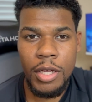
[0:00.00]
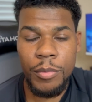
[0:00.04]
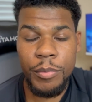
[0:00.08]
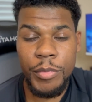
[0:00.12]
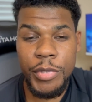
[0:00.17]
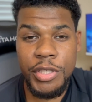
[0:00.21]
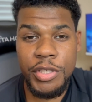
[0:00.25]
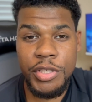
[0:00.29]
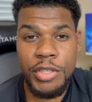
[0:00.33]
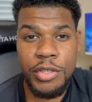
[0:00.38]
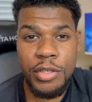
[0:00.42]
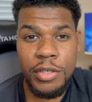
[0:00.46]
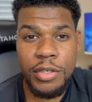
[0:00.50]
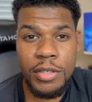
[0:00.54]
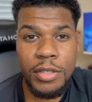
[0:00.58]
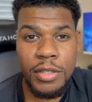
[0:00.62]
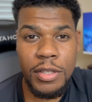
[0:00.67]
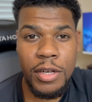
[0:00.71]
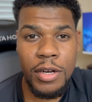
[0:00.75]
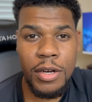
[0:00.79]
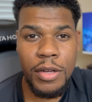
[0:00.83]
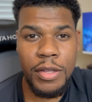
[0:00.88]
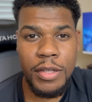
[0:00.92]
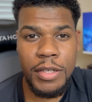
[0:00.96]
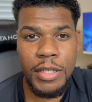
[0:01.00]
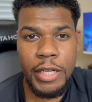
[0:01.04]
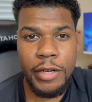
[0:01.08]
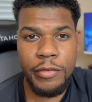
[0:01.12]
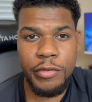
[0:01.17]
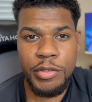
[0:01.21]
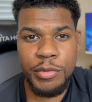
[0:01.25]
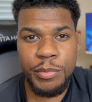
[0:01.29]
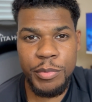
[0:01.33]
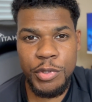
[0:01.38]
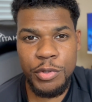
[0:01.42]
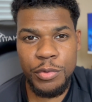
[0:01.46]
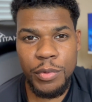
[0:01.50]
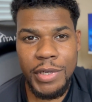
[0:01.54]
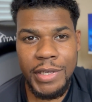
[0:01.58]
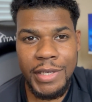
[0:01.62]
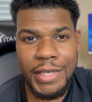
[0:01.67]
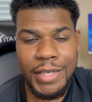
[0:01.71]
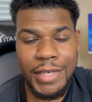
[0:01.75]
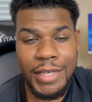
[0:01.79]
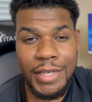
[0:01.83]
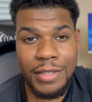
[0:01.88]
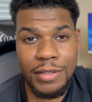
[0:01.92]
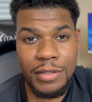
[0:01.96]
Be sure to learn the difference
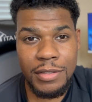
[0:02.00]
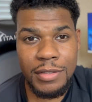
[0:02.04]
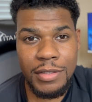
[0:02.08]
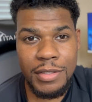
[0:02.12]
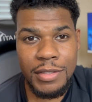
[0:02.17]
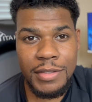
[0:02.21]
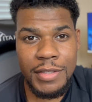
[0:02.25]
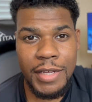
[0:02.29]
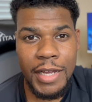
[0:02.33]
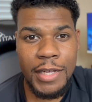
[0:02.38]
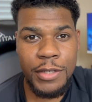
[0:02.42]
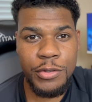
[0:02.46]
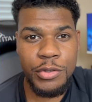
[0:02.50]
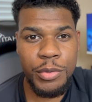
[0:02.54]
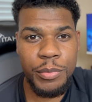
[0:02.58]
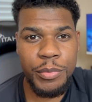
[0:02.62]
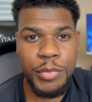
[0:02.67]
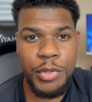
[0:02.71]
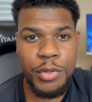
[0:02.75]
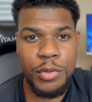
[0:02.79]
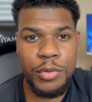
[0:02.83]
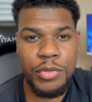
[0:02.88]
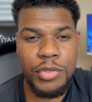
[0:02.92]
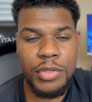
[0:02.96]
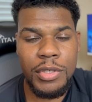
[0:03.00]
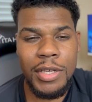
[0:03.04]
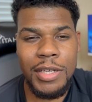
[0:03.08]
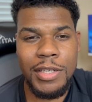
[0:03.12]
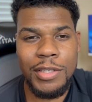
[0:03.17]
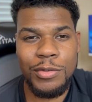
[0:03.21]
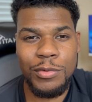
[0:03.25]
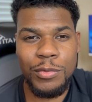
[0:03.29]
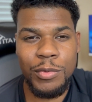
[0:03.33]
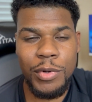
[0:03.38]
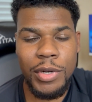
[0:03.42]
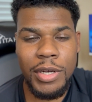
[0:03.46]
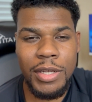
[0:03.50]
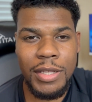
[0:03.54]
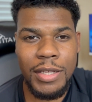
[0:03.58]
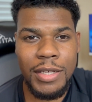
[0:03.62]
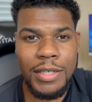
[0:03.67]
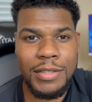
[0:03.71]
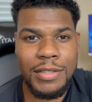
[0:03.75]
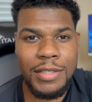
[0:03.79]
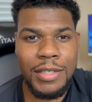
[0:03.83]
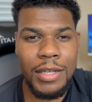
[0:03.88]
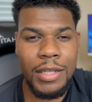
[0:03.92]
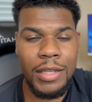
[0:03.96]
between instance attributes as well
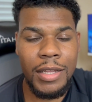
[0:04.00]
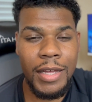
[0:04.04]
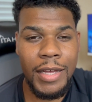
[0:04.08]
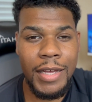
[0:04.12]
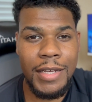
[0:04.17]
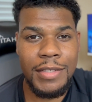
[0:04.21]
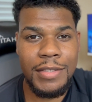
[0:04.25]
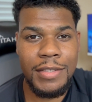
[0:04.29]
as class